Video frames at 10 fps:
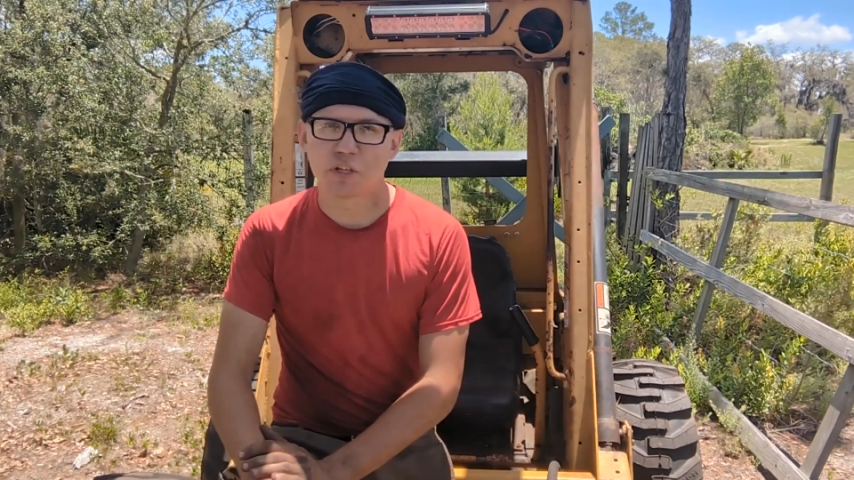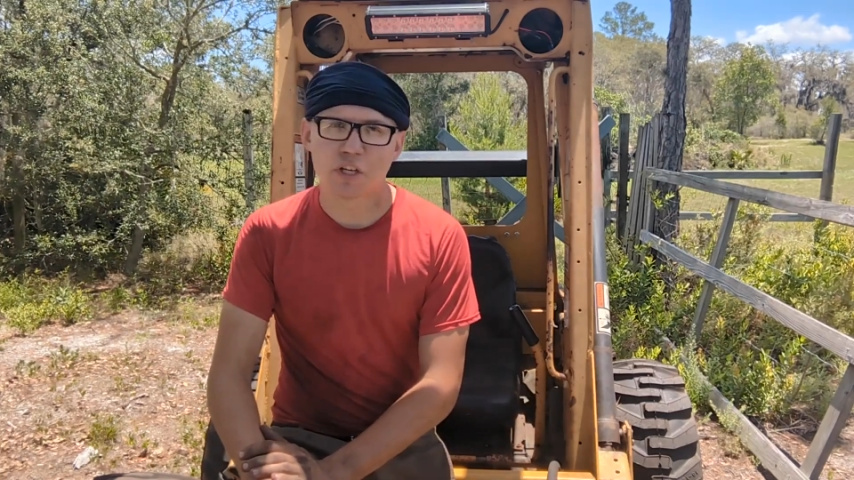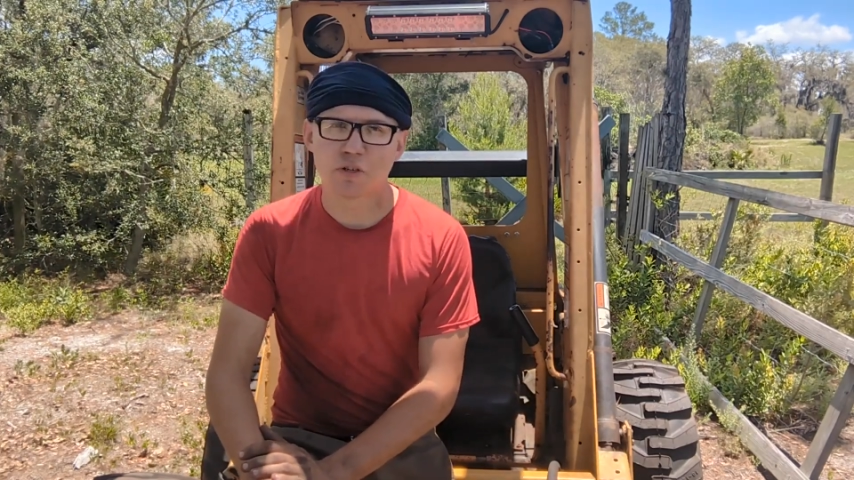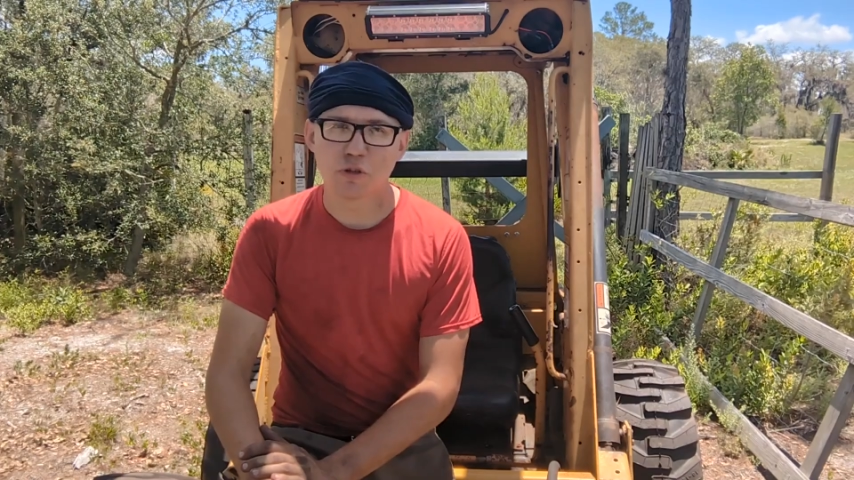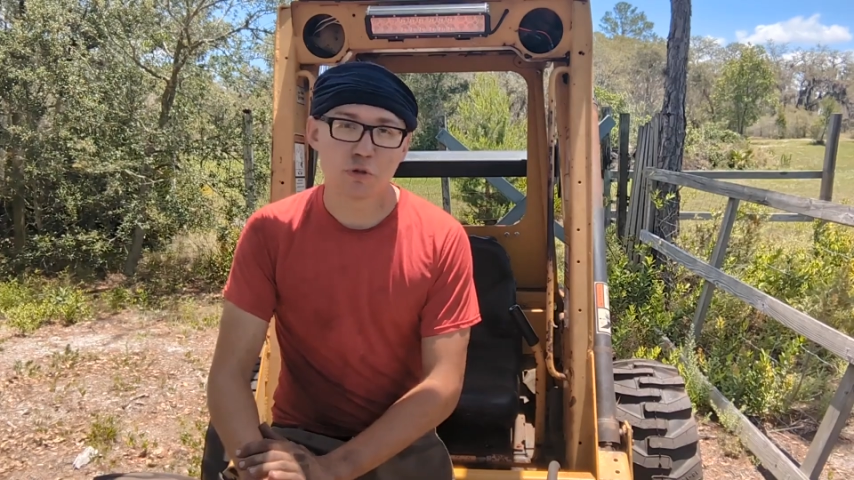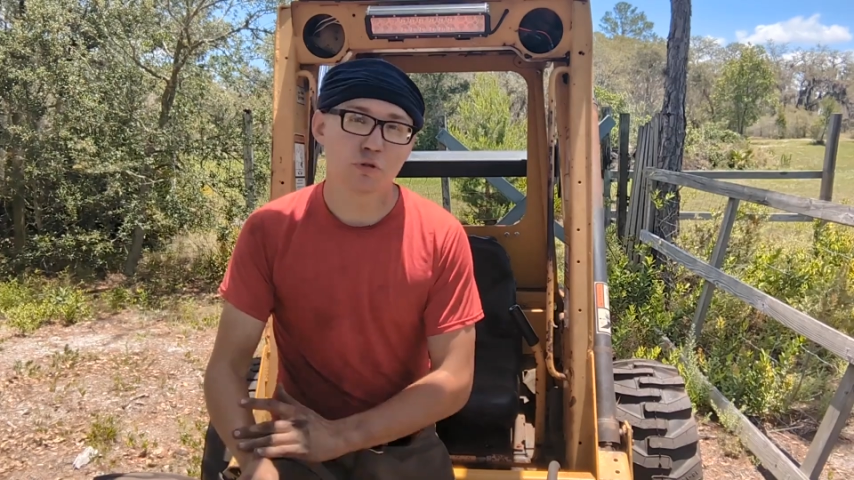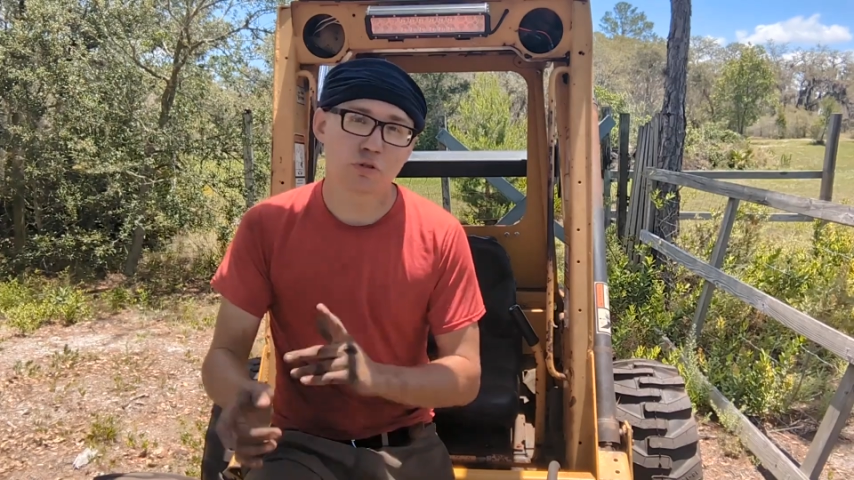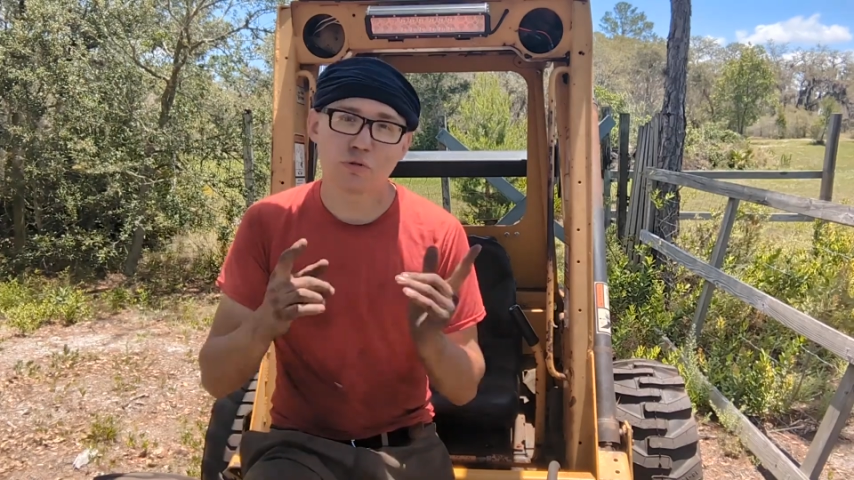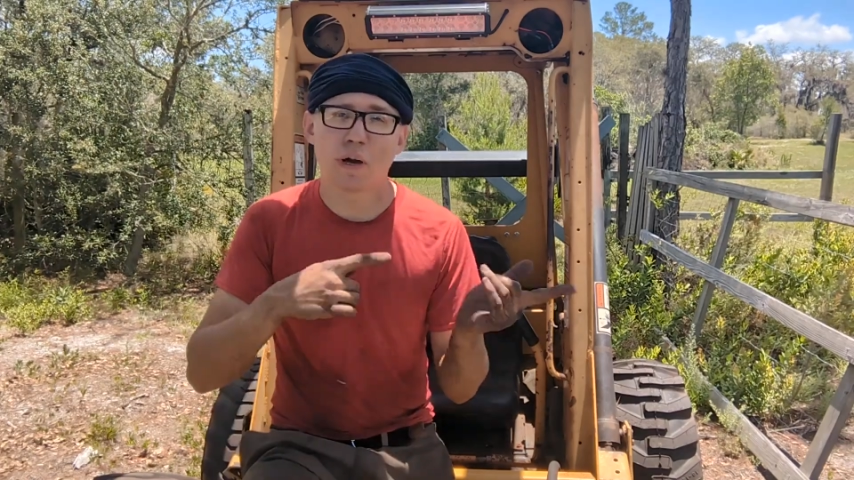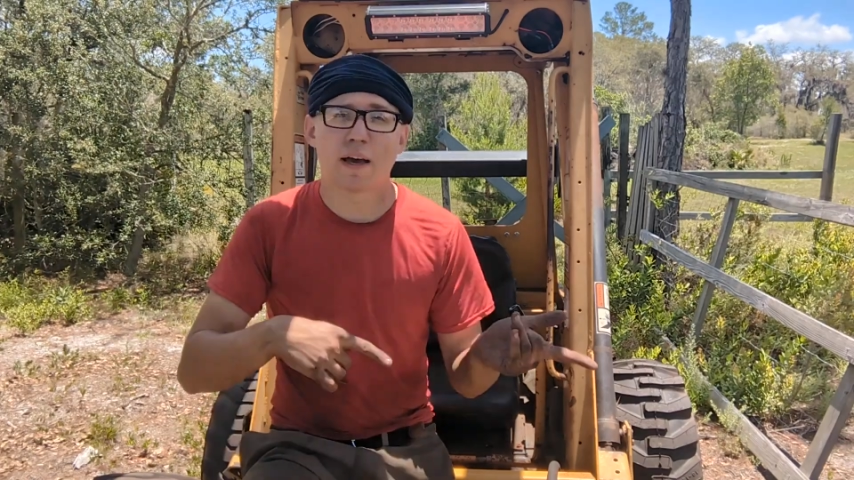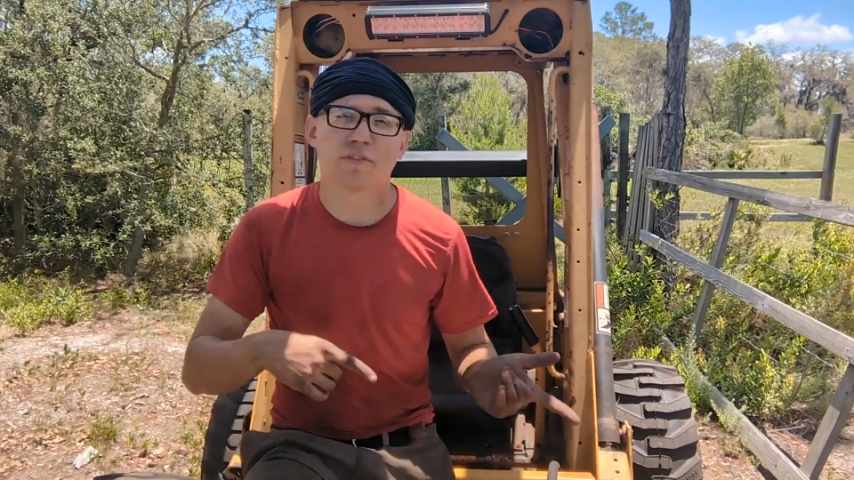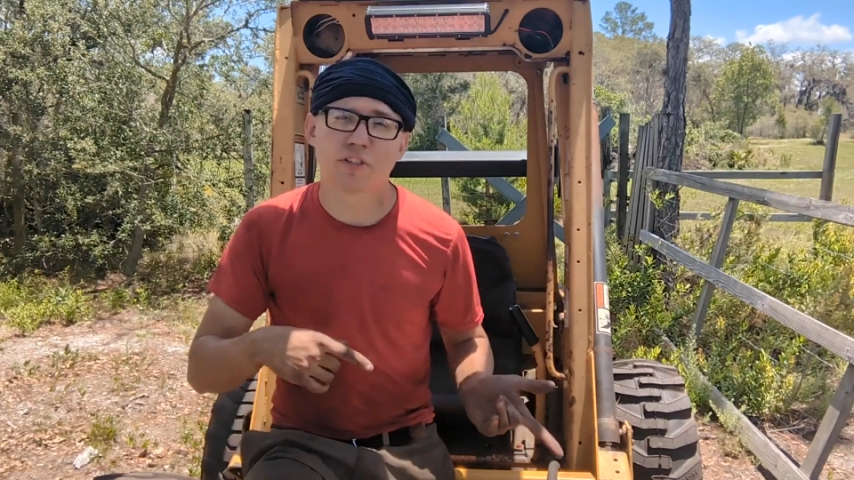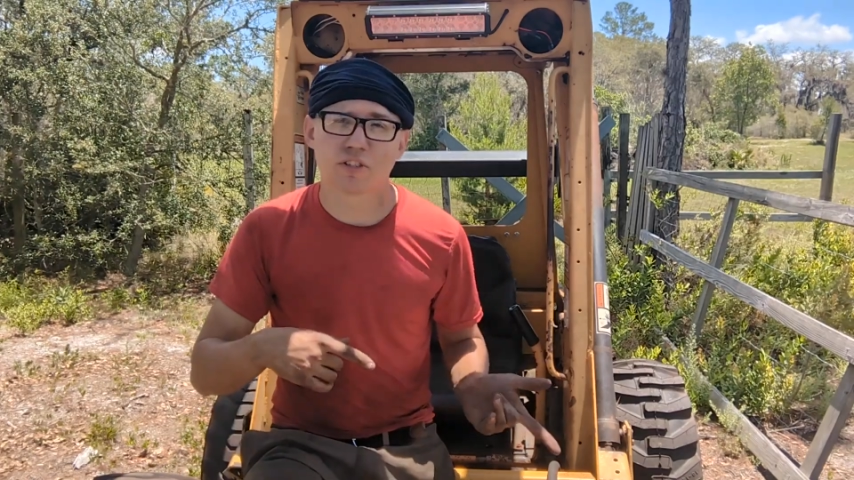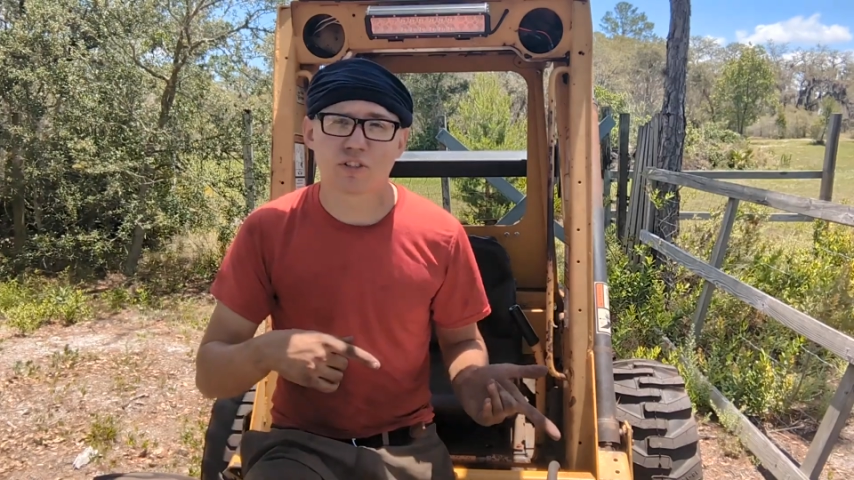did used to have it in